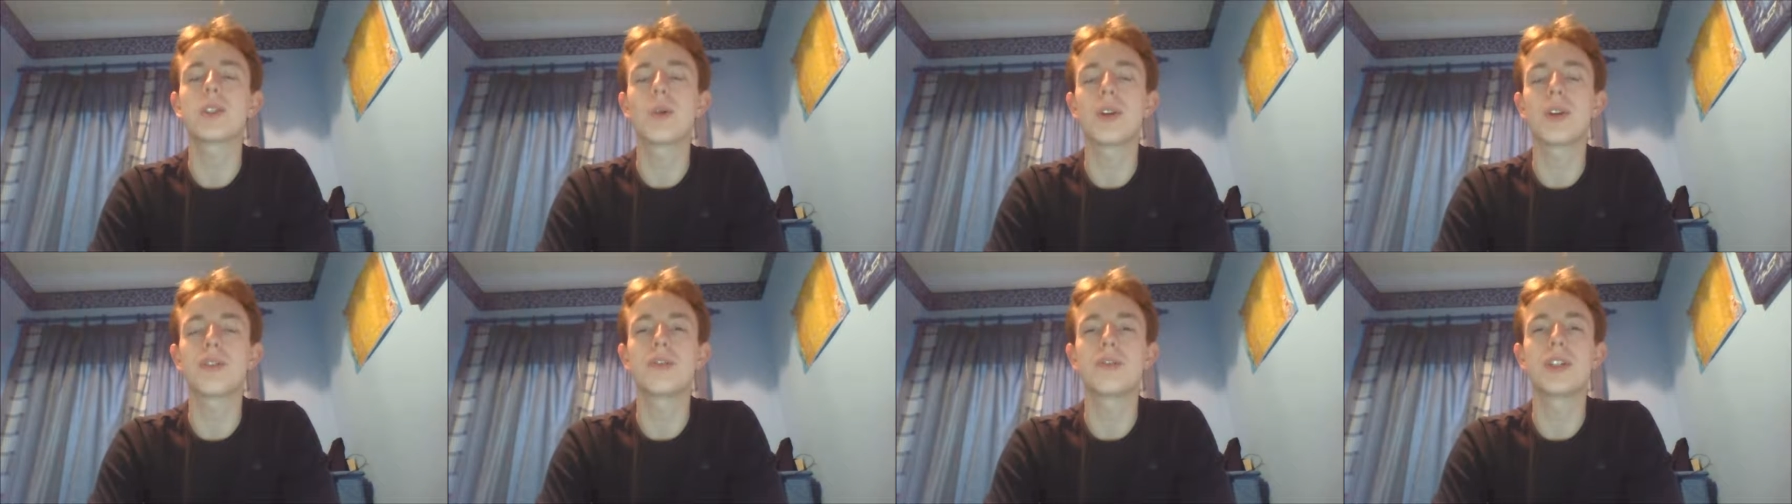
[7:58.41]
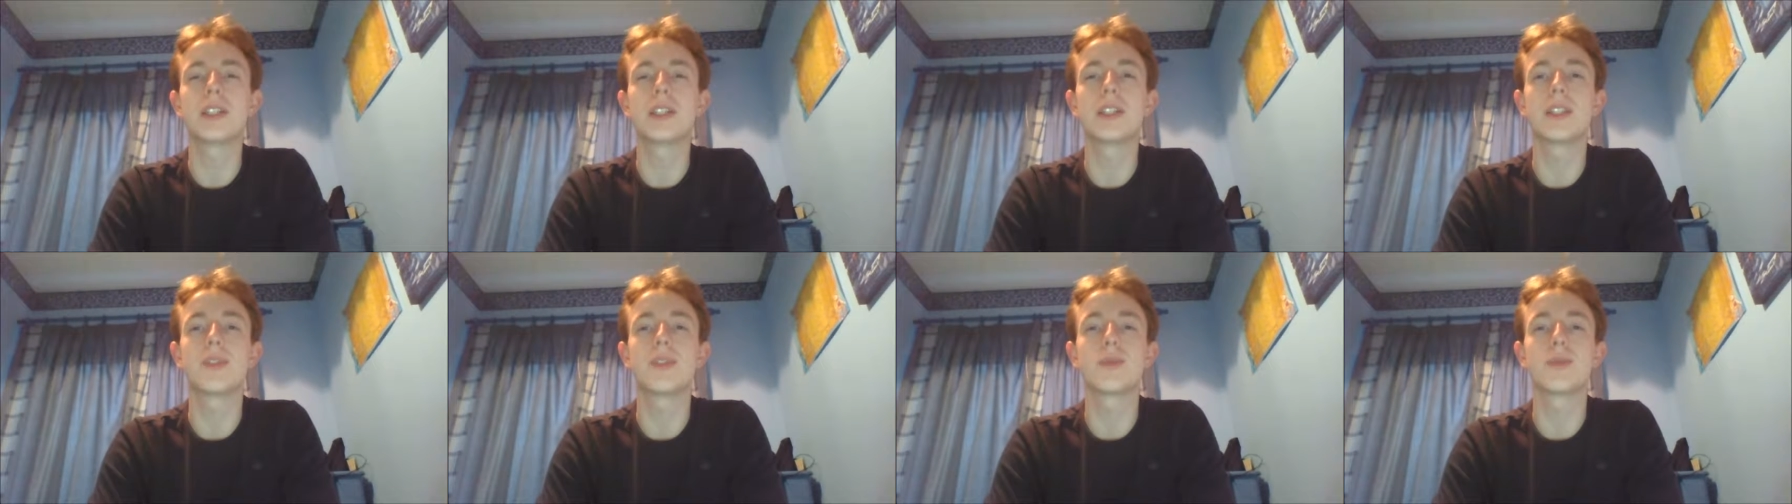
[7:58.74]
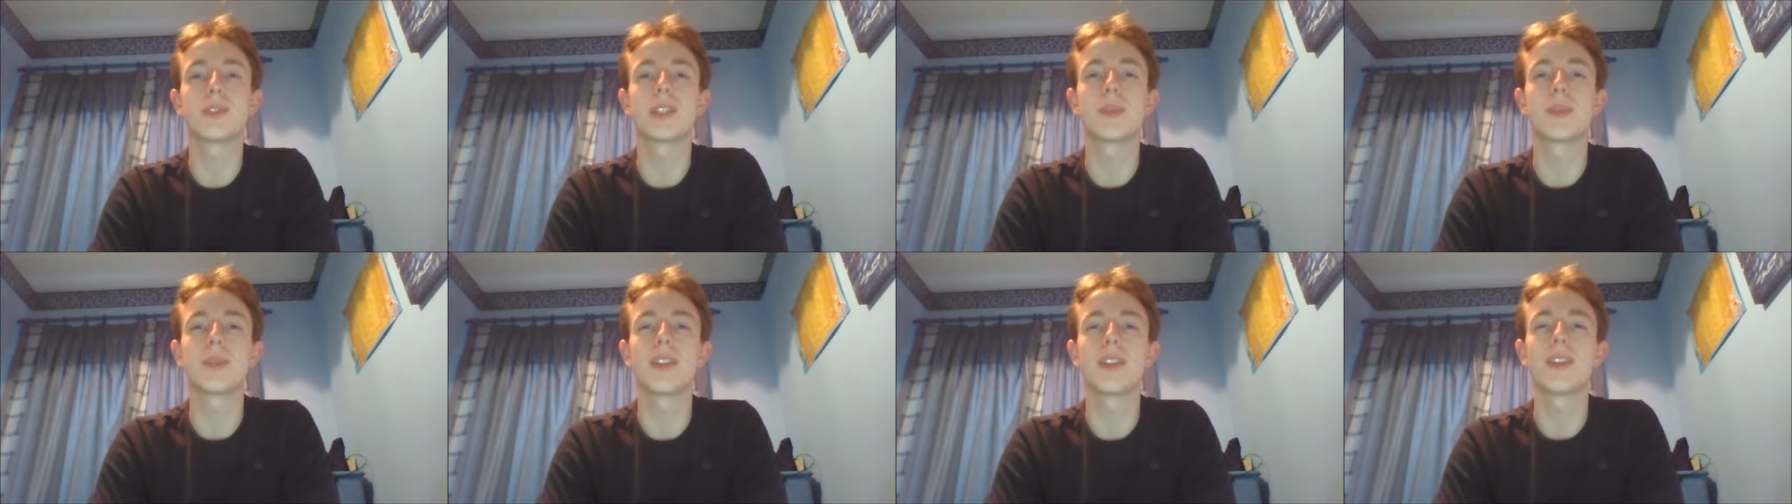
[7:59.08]
quite creative with
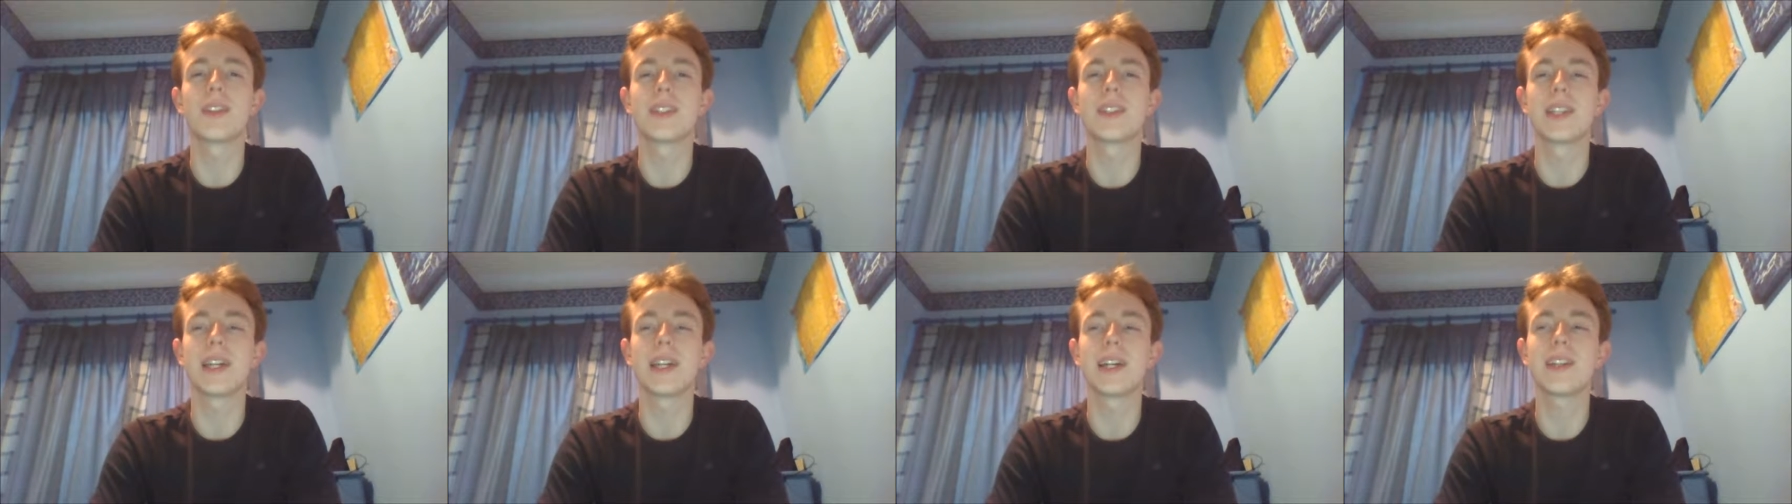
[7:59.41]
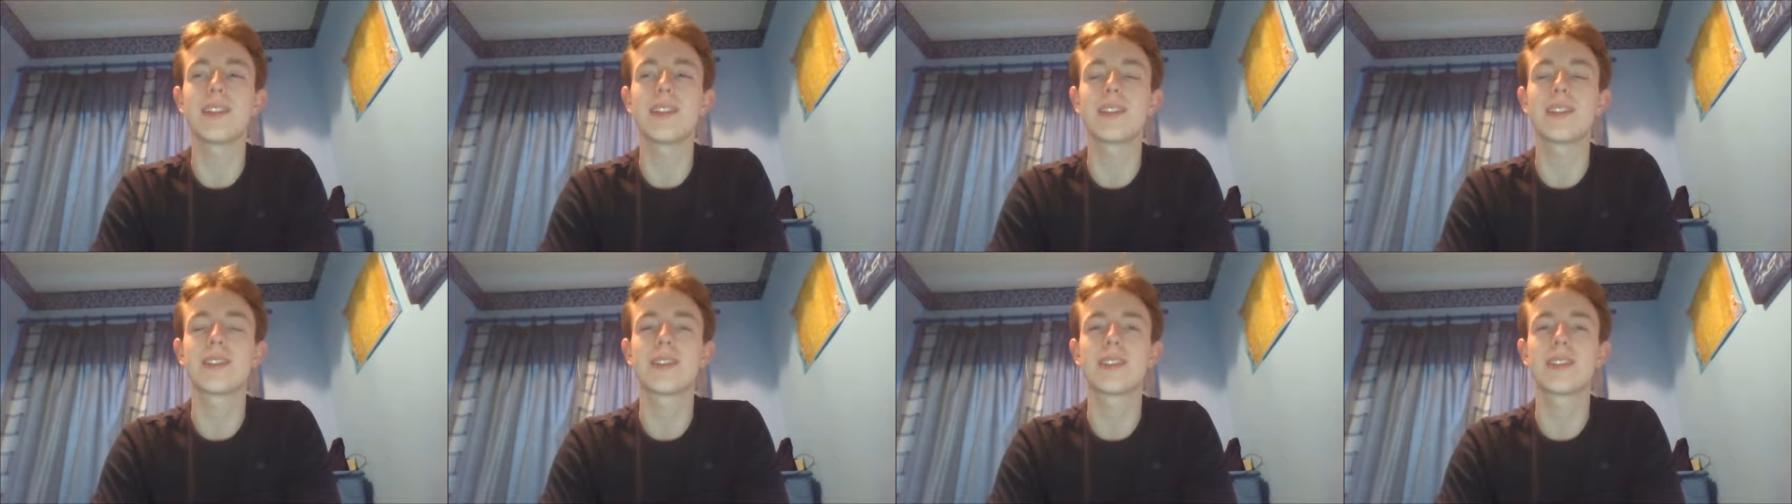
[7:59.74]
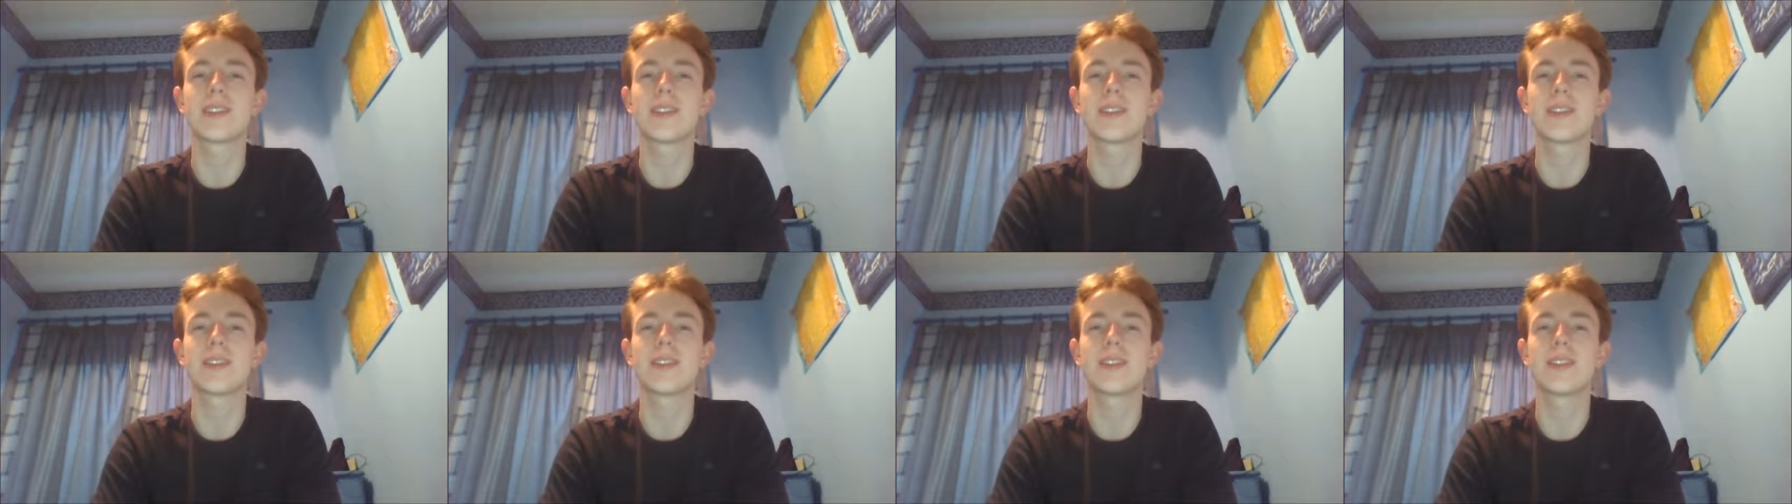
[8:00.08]
some of the deaths.